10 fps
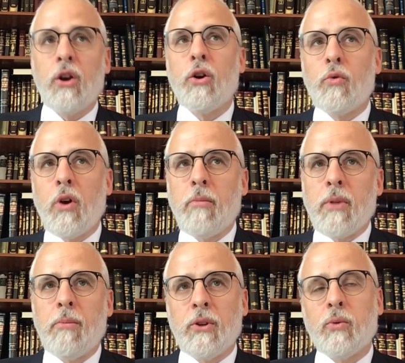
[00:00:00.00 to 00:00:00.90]

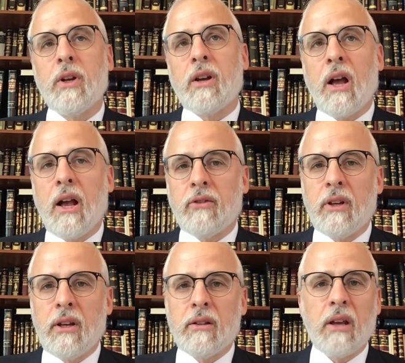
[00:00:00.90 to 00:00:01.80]
grama, between
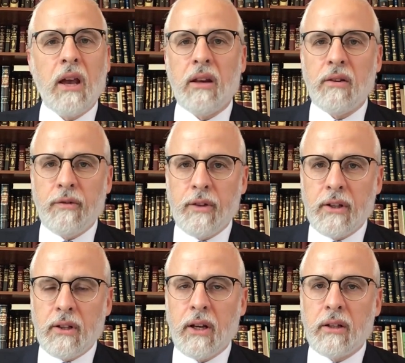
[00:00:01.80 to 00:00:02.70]
causing it and
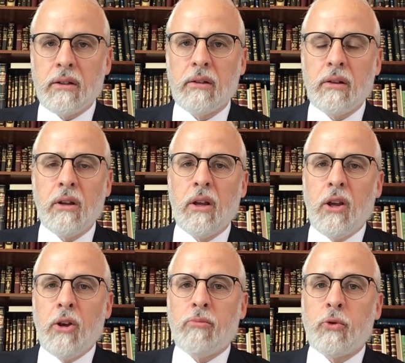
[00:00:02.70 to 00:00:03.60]
inflicting it,
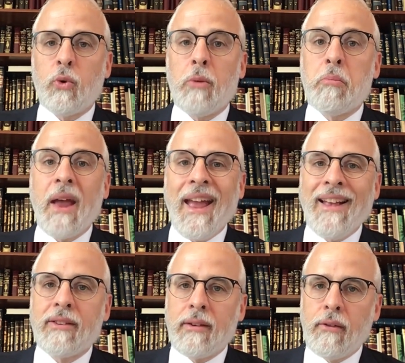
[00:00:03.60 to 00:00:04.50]
between
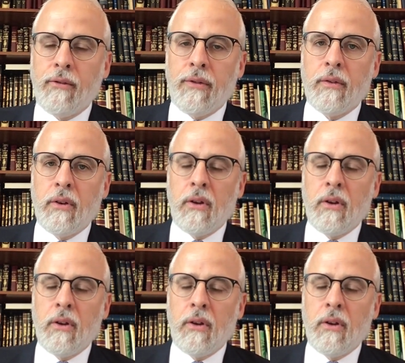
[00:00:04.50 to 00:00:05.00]
passive